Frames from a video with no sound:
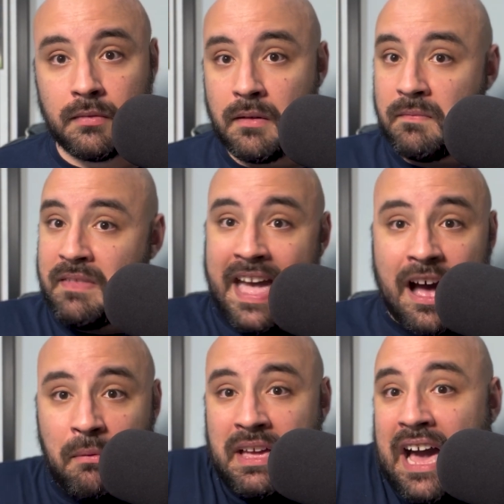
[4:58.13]

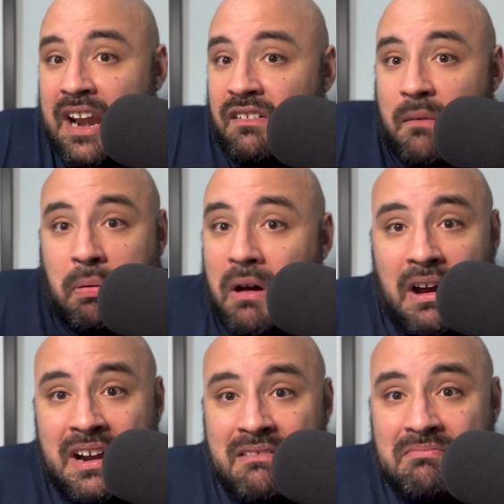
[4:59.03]
Now we got a
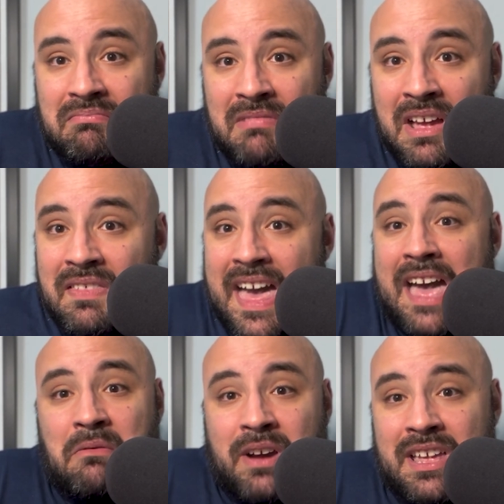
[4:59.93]
report
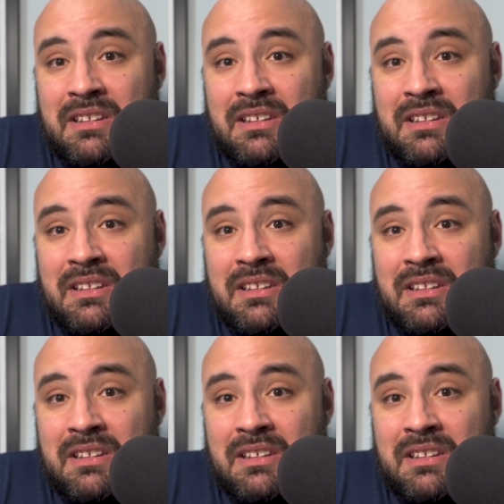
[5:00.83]
that with